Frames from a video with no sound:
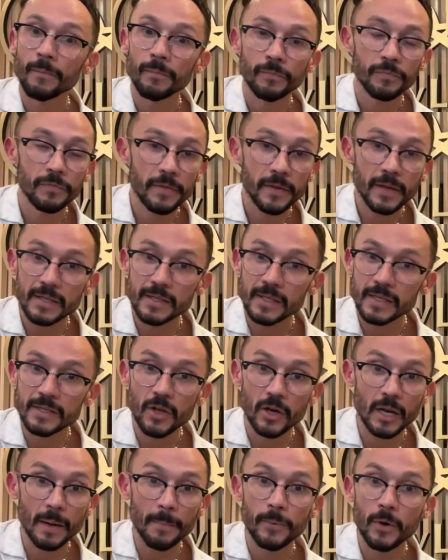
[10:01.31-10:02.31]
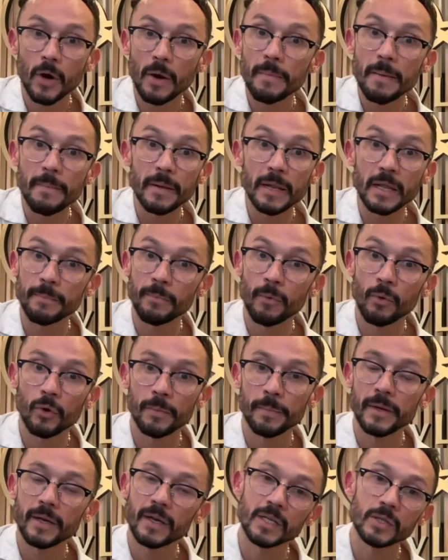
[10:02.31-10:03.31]
This is not a problem anymore
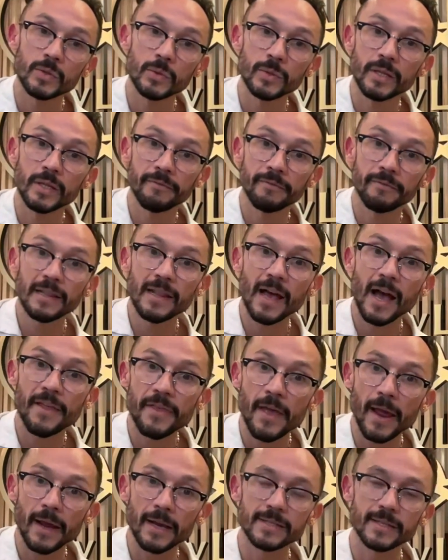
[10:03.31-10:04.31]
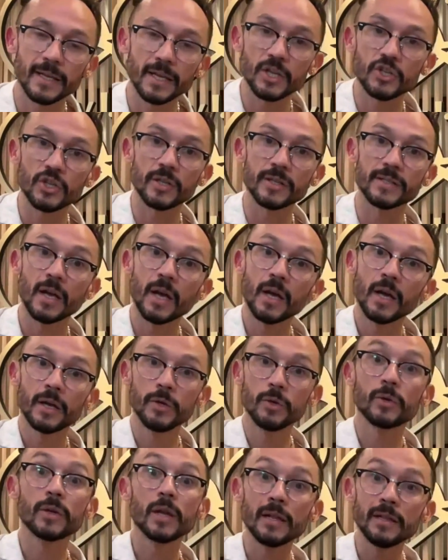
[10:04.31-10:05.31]
because with the V-Light hair extensions,
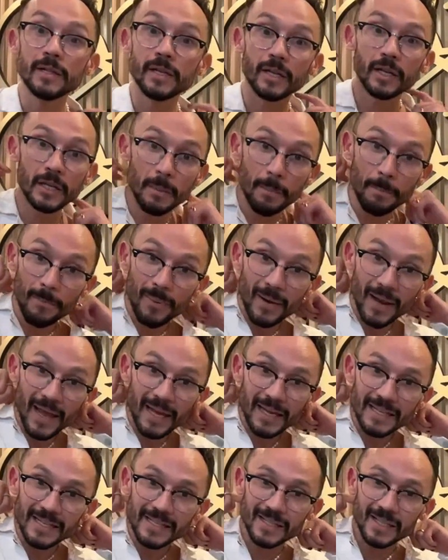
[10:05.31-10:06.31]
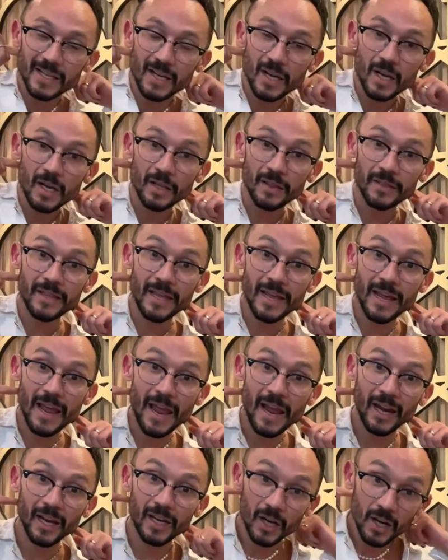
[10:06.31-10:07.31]
you can literally place the
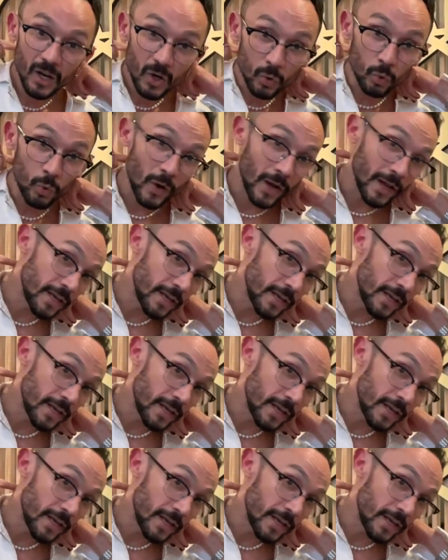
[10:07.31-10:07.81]
hair right